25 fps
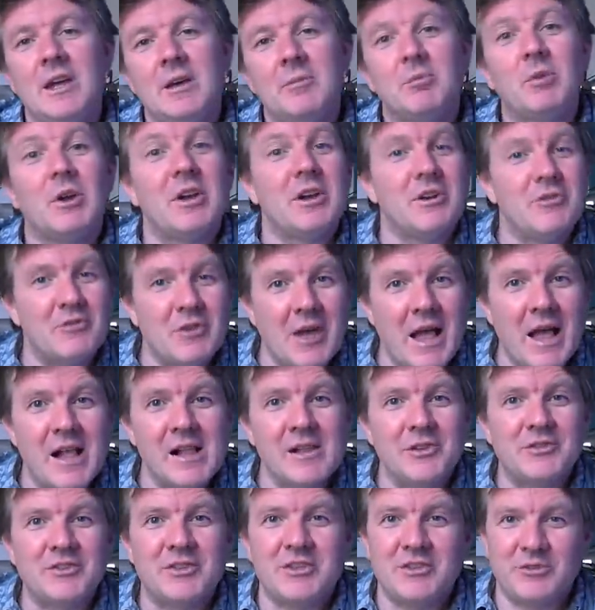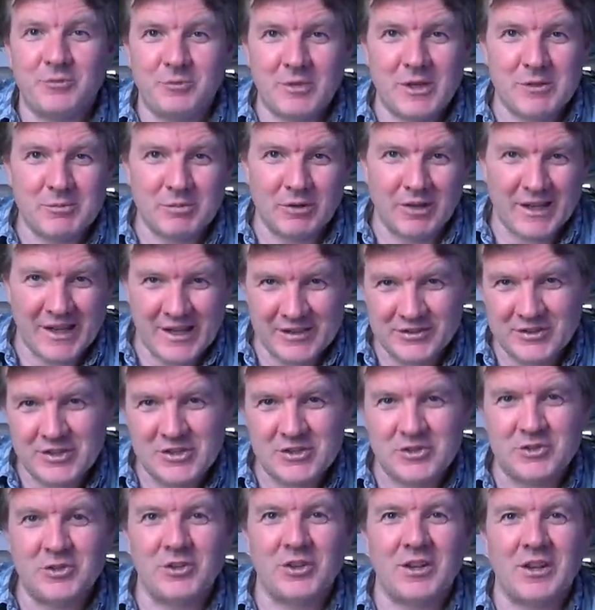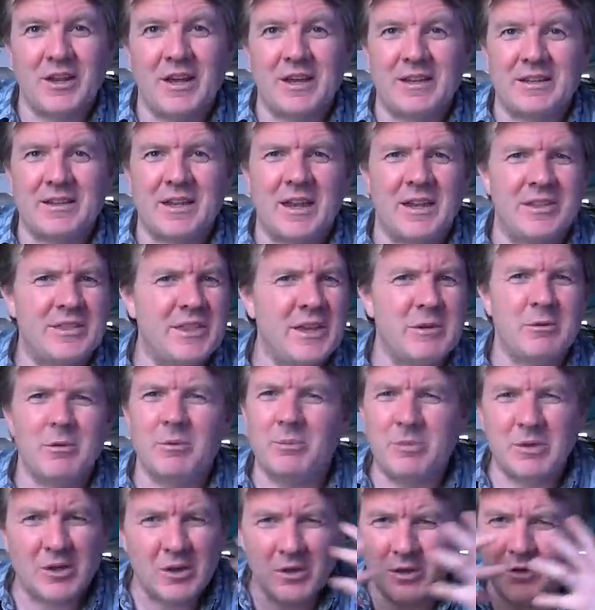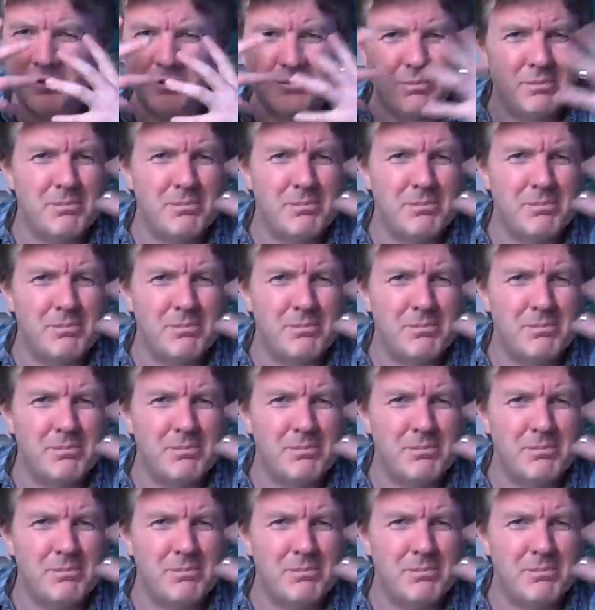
but in reality, if people hit each other like that, they would be all